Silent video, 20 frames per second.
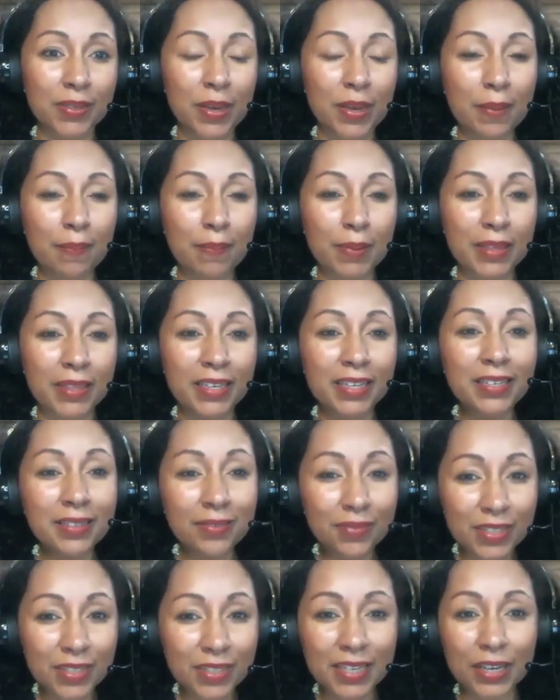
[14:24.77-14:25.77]
But at the end
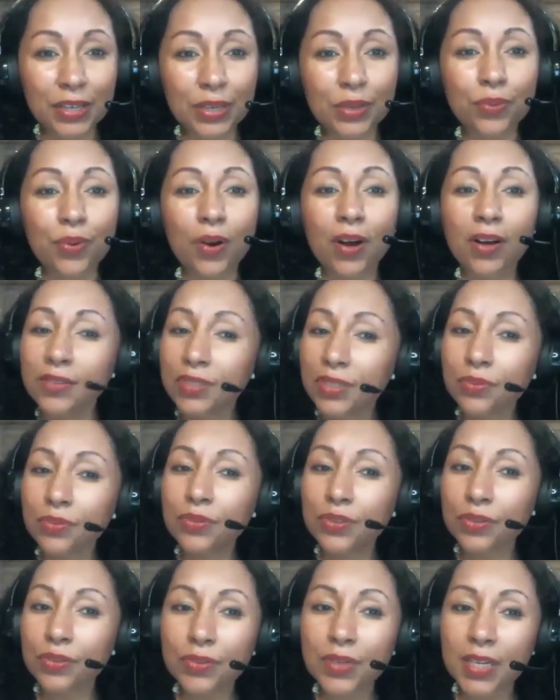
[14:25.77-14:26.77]
of the day, you also
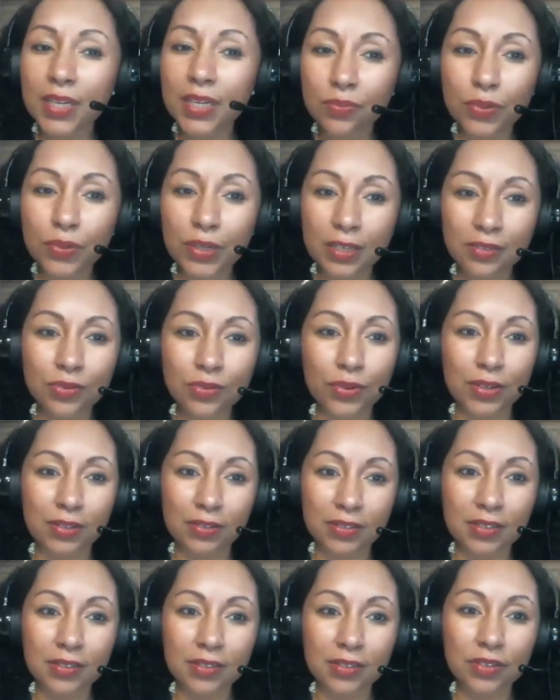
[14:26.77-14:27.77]
do need
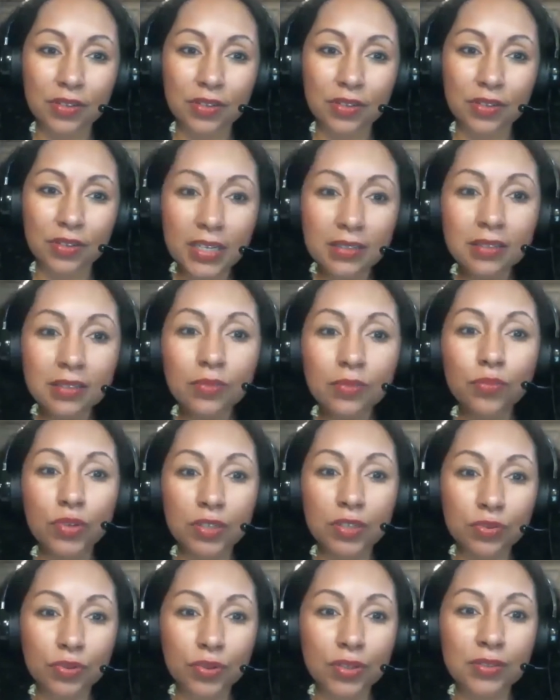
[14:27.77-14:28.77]
resources. You need some
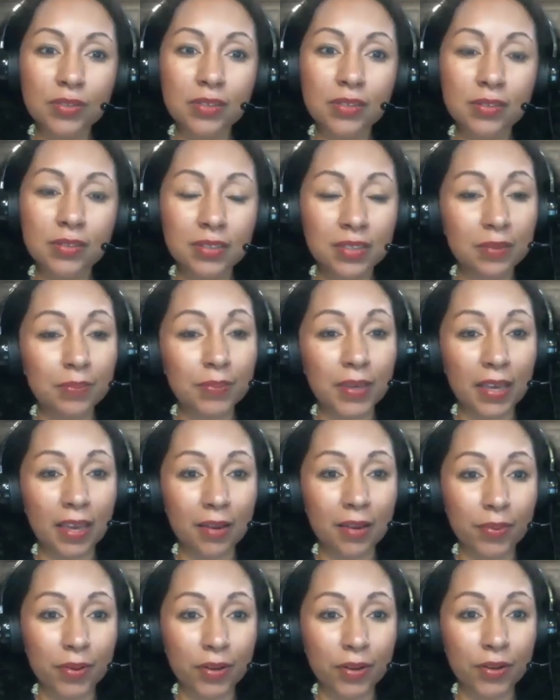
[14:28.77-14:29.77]
resources to be
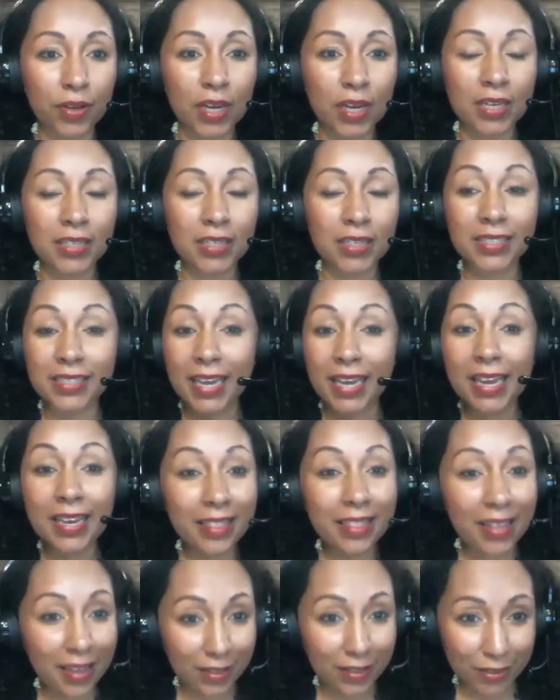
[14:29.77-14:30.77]
able to take
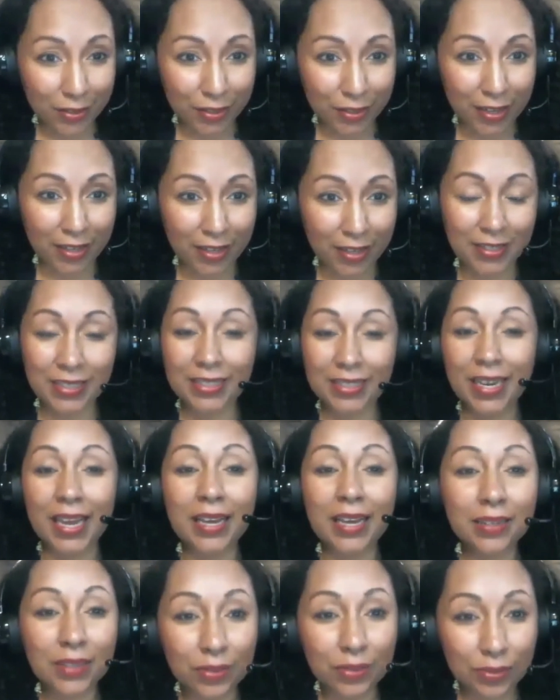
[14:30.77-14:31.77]
that learning, to
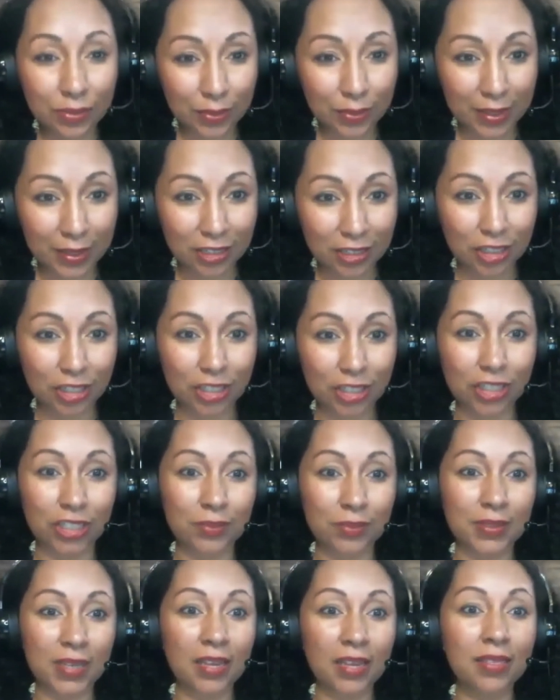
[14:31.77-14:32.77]
take those
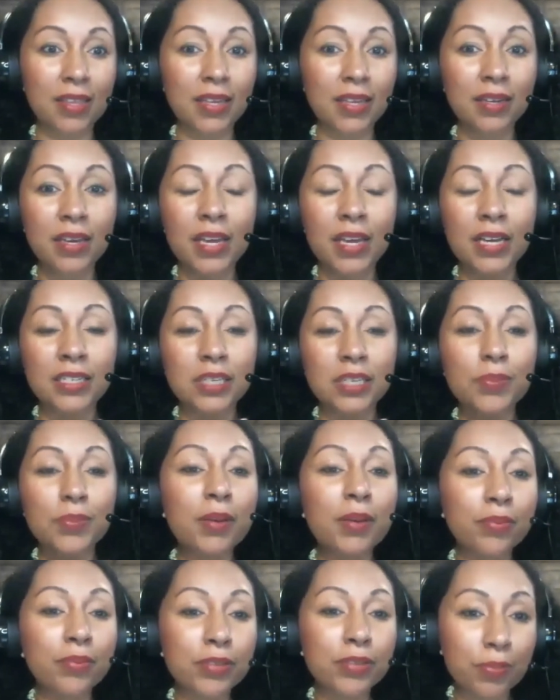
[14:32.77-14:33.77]
relationships, and then to be
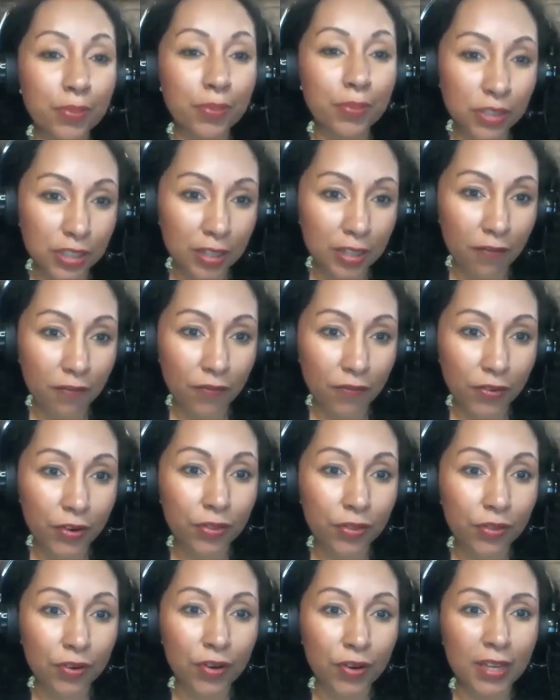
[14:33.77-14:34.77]
able to push them
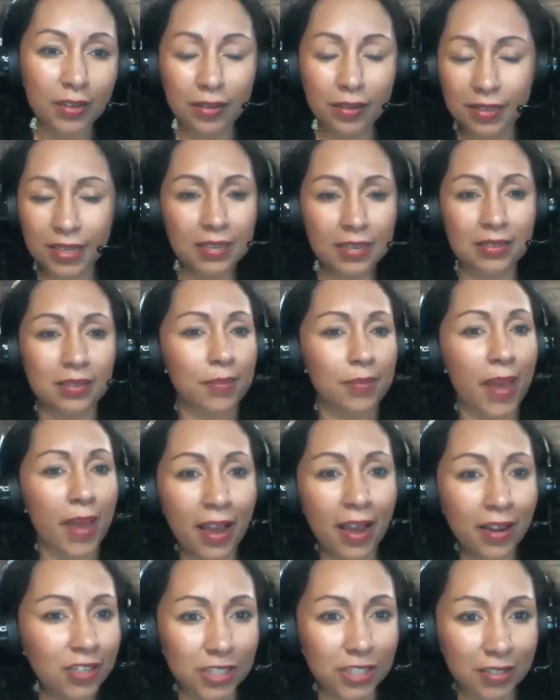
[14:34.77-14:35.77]
further and take some
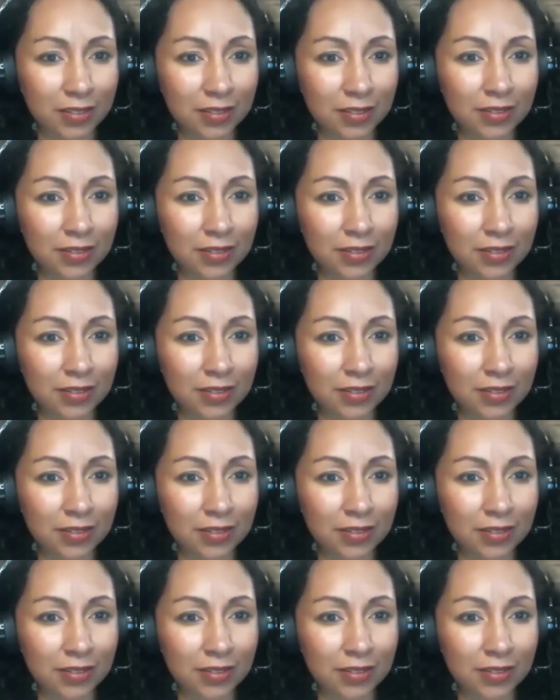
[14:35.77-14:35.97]
action.